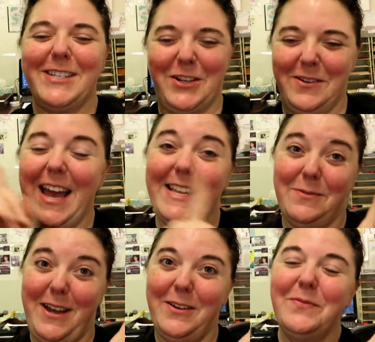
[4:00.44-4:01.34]
too
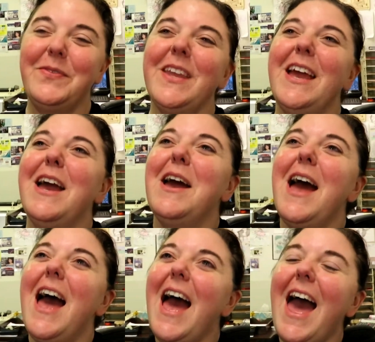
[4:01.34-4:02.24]
as well.
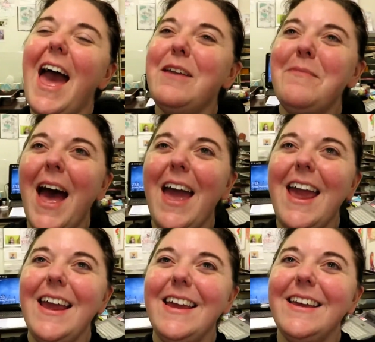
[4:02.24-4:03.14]
And
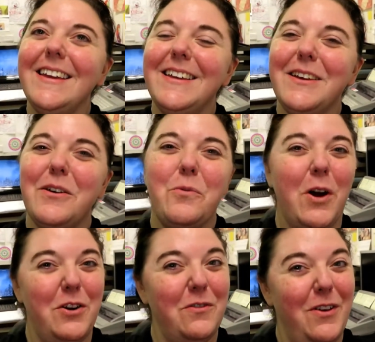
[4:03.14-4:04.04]
my
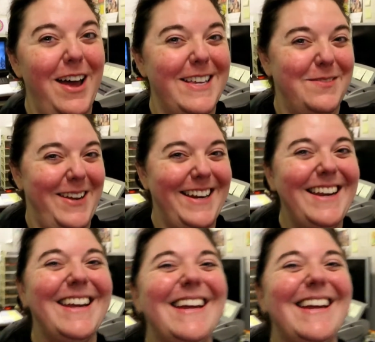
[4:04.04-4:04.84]
wonderful husband